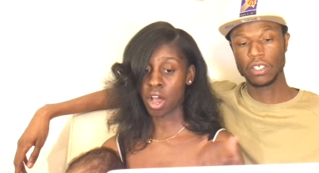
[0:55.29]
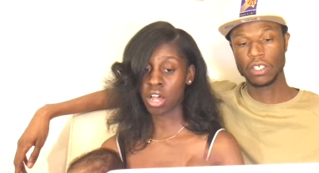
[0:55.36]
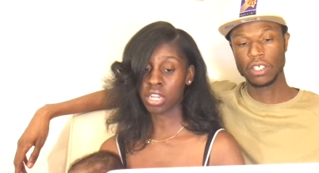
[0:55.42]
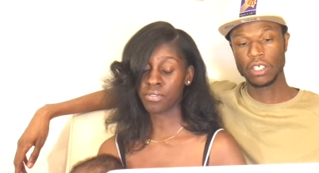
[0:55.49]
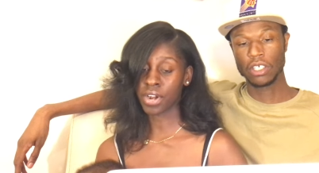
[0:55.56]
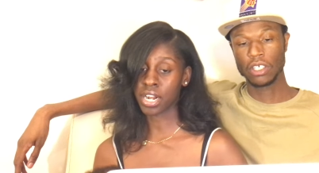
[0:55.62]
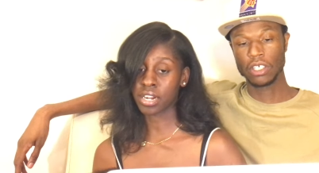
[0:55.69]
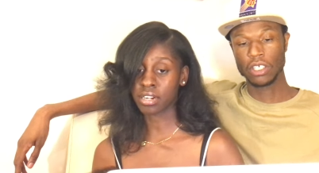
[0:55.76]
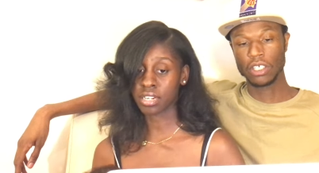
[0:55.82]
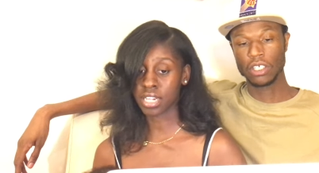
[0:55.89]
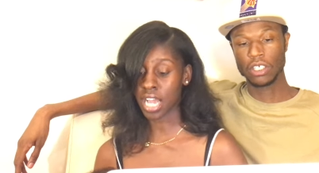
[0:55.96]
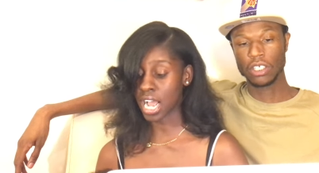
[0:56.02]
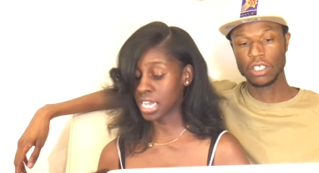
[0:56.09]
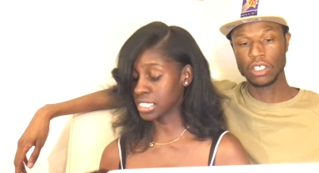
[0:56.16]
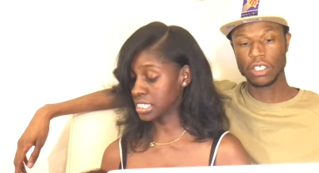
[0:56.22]
Speaker 1: all of our
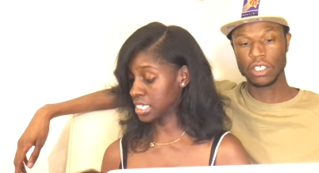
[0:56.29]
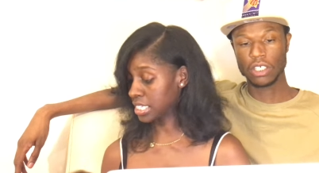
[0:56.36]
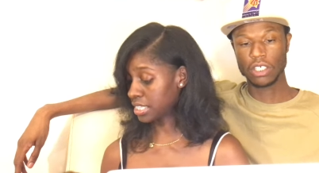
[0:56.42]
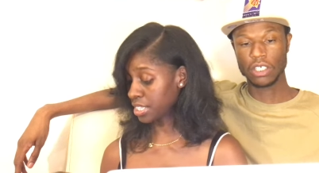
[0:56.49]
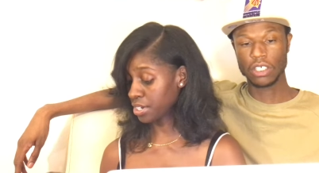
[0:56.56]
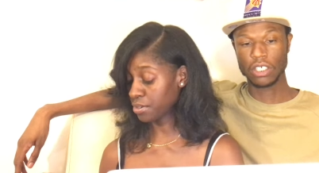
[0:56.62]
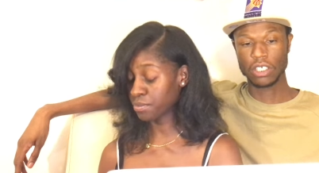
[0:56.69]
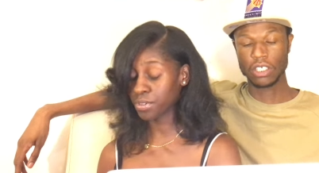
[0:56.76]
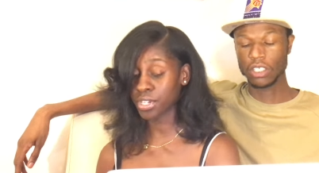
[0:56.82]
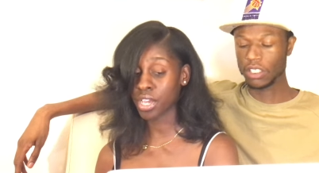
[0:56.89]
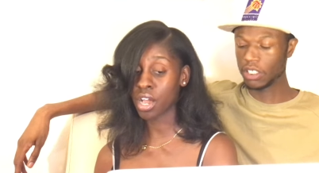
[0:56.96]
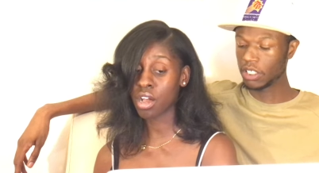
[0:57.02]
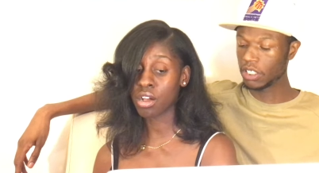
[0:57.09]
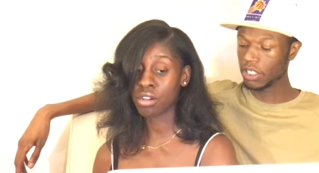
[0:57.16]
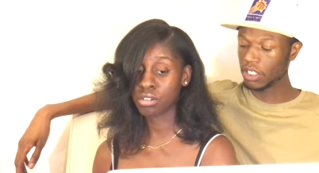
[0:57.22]
content there for
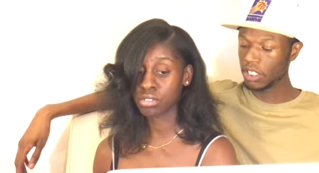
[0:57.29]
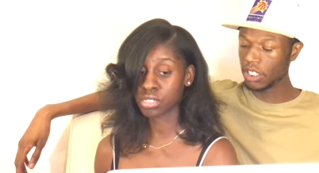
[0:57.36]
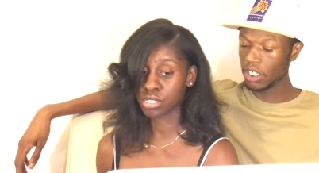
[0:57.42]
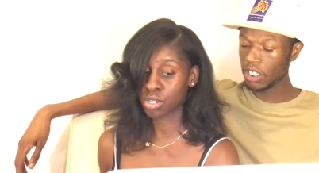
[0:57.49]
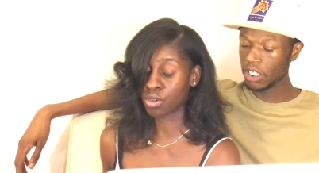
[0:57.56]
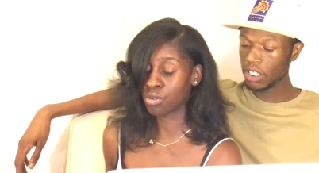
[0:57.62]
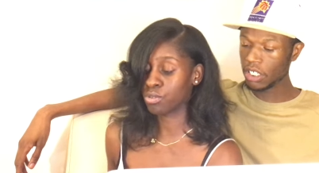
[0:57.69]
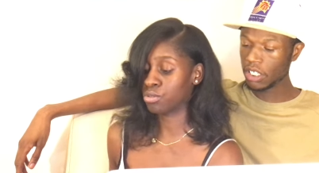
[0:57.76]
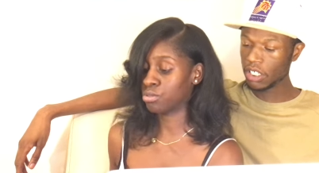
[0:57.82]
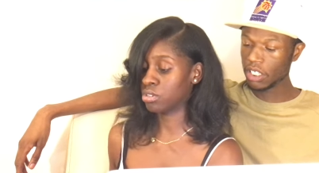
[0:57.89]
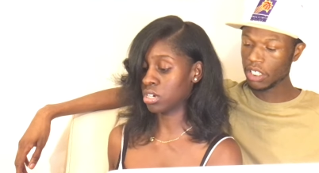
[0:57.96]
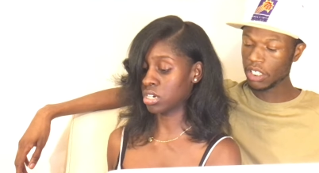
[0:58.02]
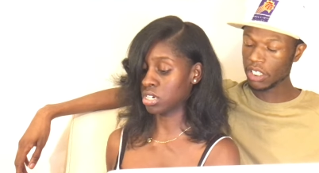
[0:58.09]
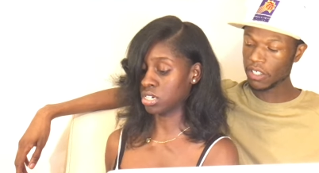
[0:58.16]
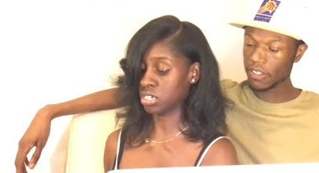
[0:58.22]
y'all.
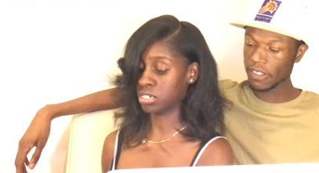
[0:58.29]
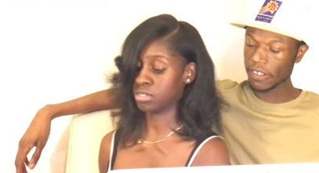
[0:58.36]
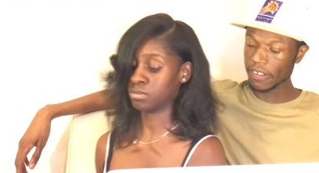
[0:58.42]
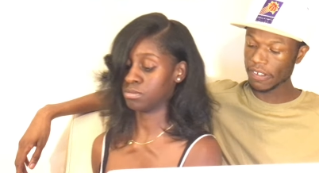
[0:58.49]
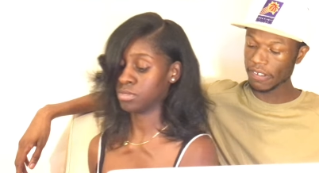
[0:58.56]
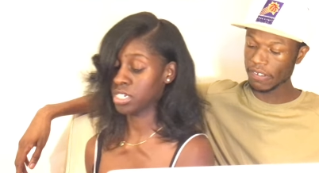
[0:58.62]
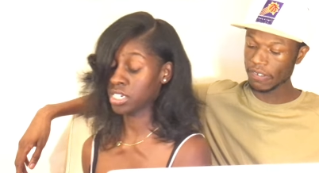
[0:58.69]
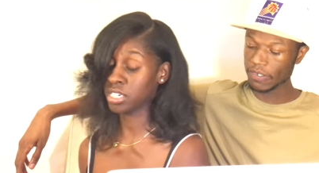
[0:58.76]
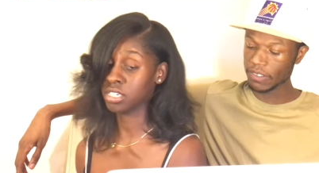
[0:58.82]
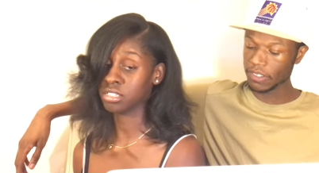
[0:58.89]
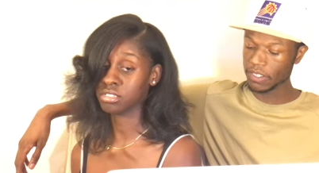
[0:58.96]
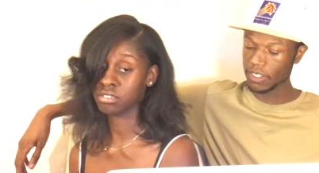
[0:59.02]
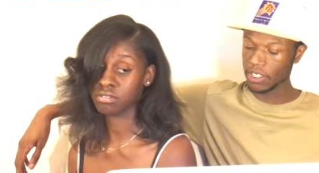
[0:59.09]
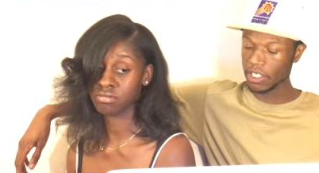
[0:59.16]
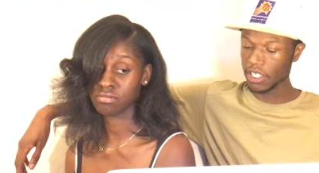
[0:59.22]
So, um,
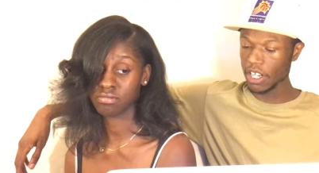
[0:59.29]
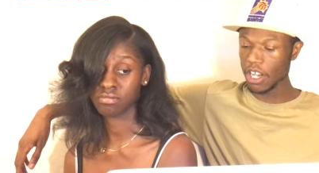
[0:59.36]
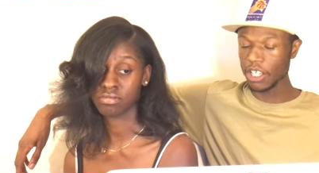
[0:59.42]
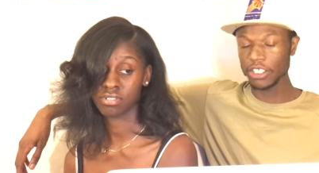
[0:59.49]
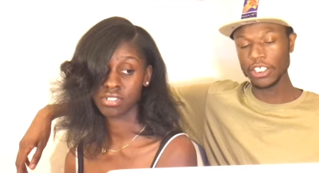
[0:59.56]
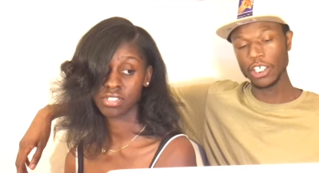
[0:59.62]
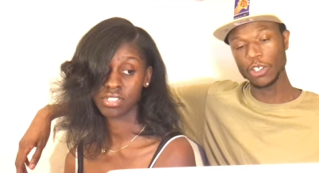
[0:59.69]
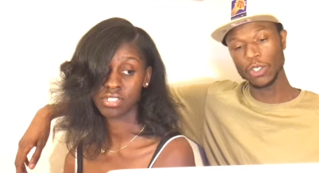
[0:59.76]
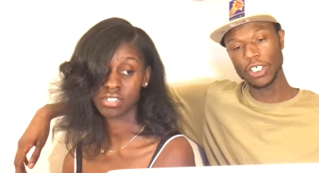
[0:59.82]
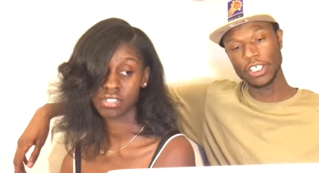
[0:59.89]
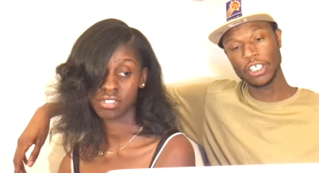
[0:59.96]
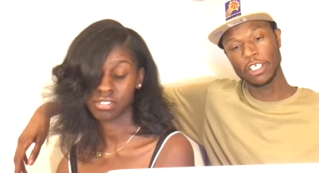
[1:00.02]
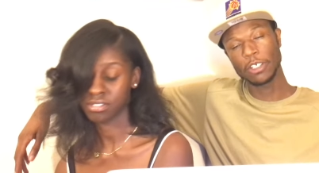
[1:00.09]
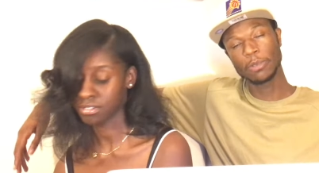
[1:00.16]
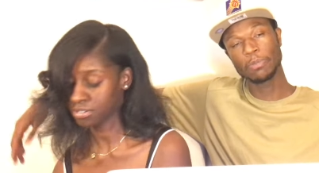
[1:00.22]
yeah.
Speaker 2: Also,
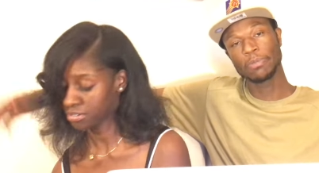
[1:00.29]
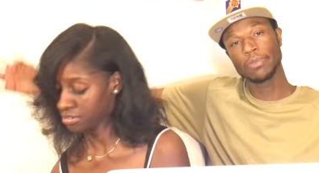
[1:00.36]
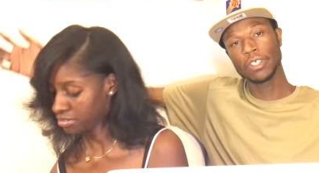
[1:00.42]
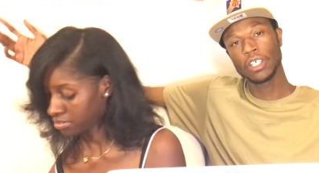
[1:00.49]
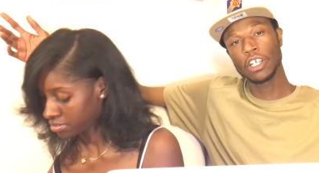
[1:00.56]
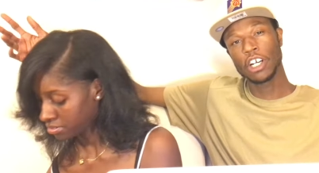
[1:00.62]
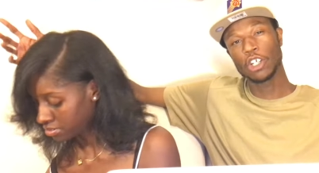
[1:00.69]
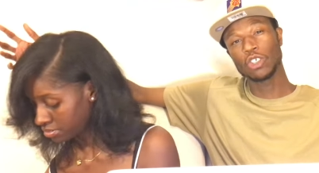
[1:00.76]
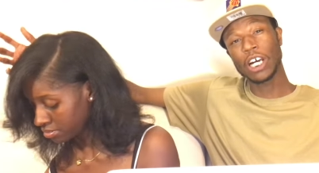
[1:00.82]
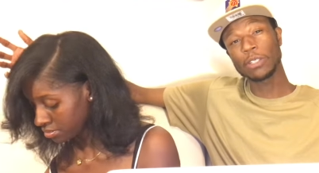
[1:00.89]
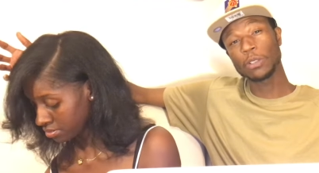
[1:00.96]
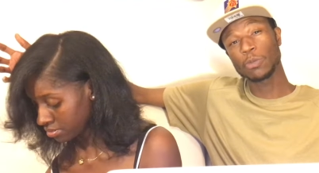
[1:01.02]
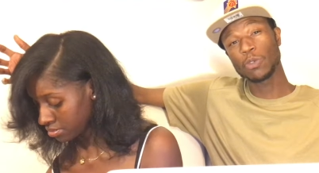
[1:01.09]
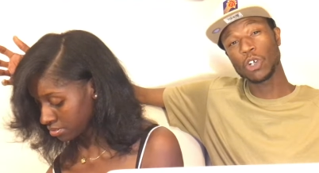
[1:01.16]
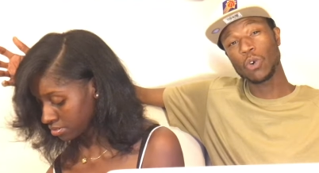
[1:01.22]
um,
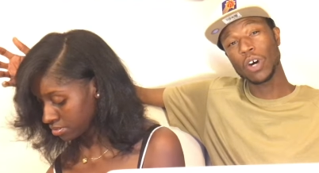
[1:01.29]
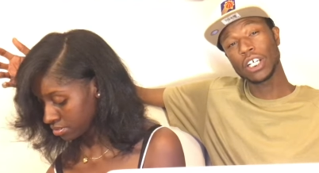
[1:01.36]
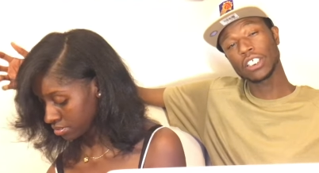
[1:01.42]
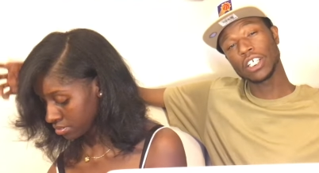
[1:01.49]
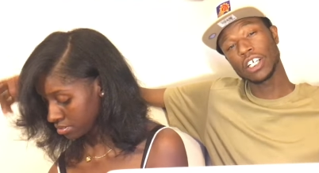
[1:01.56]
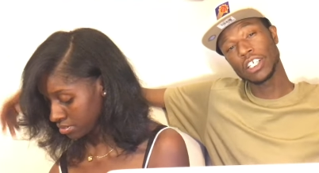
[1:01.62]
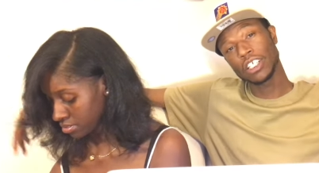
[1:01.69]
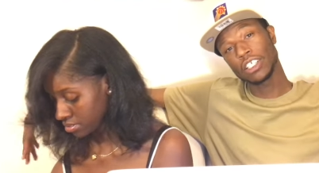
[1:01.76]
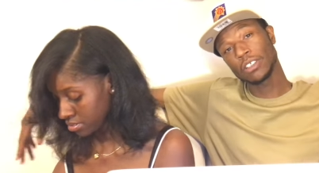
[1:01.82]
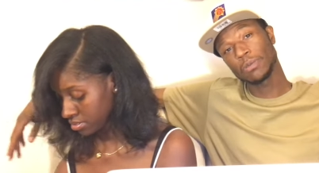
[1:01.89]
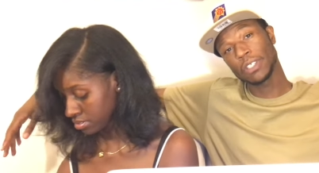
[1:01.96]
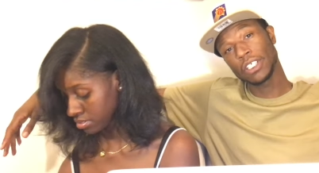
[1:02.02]
drop some requests under this